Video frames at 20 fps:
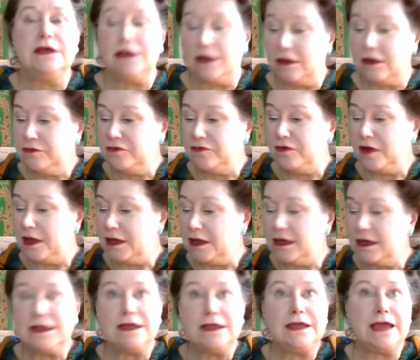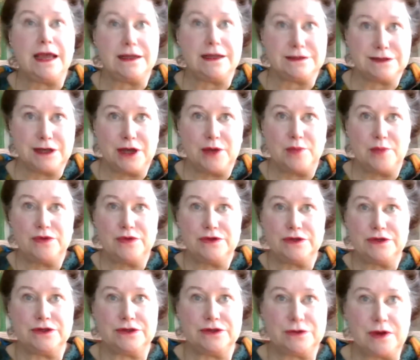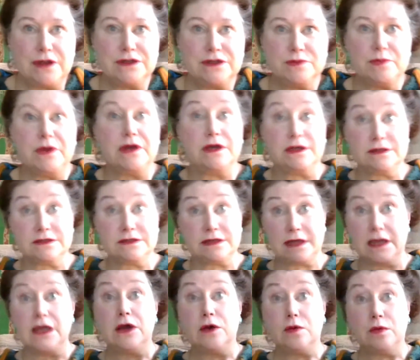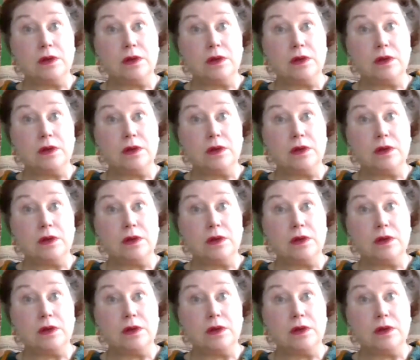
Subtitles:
and finally get up to Strasbourg and say,